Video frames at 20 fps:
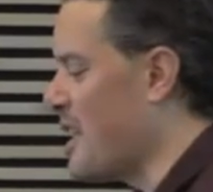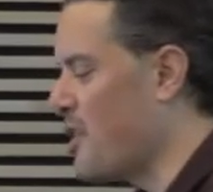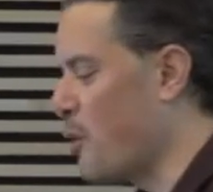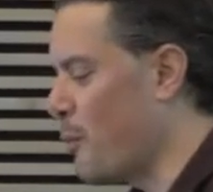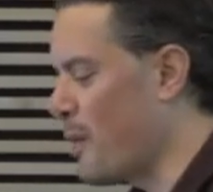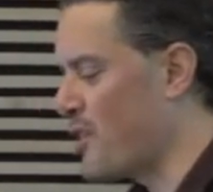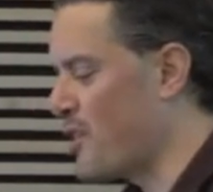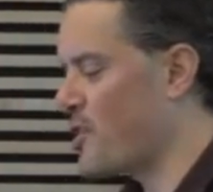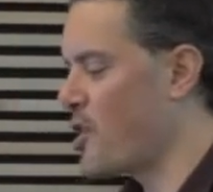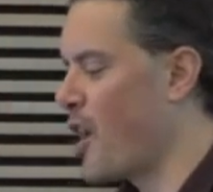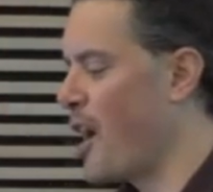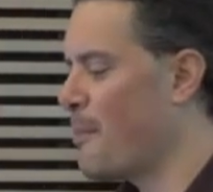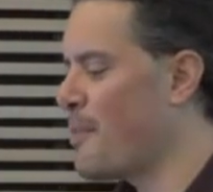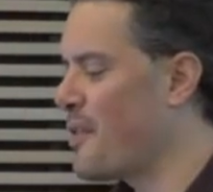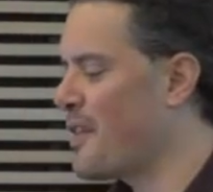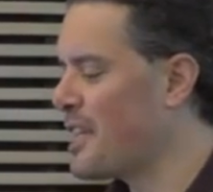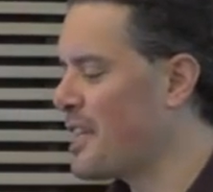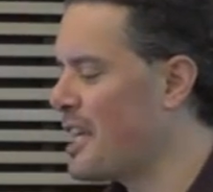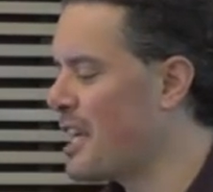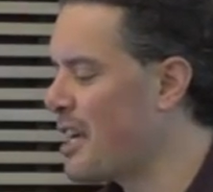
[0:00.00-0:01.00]
that we stop
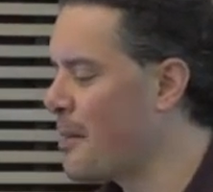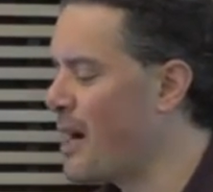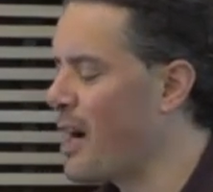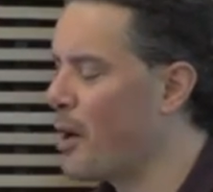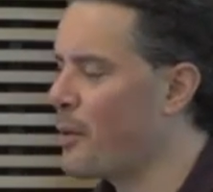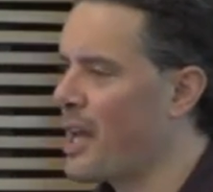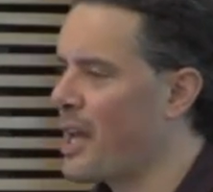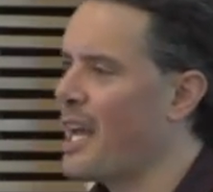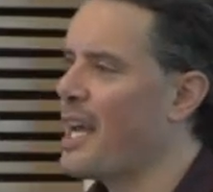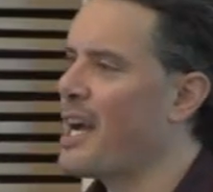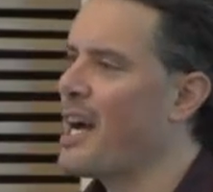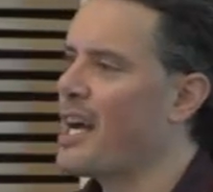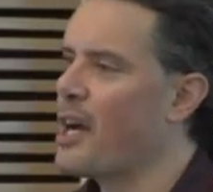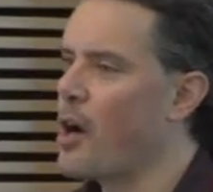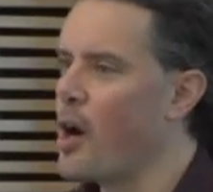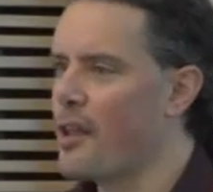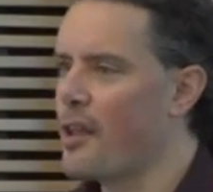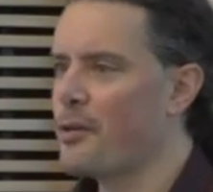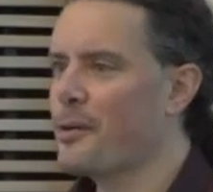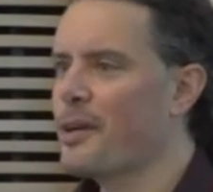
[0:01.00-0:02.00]
thinking about AI
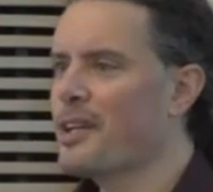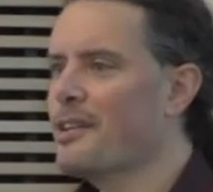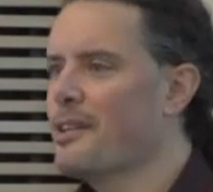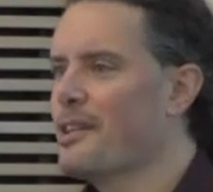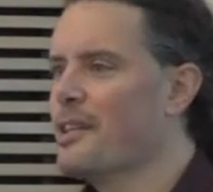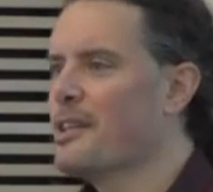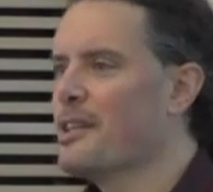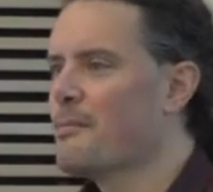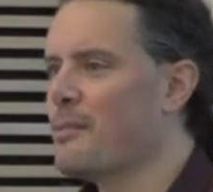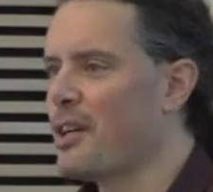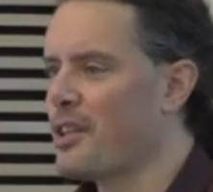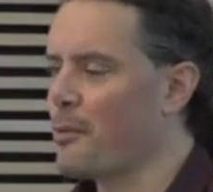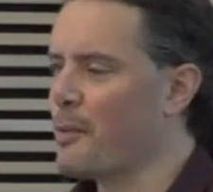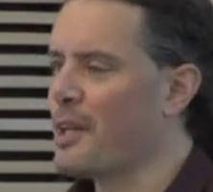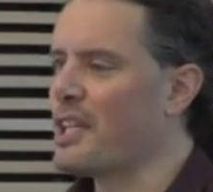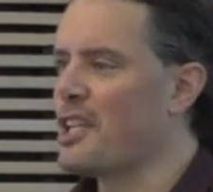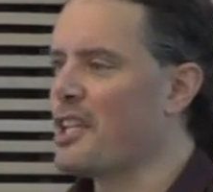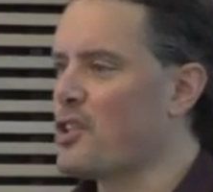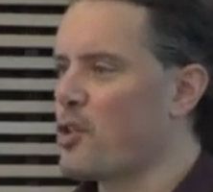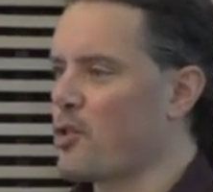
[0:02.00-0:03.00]
authoring, but that we
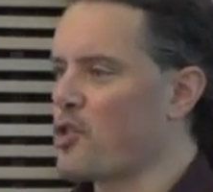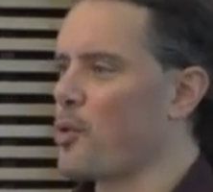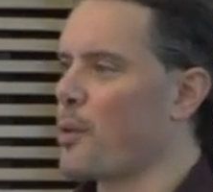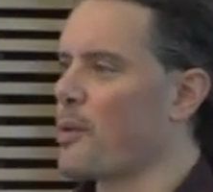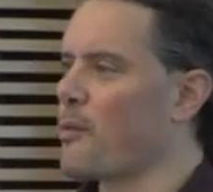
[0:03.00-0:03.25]
need to sort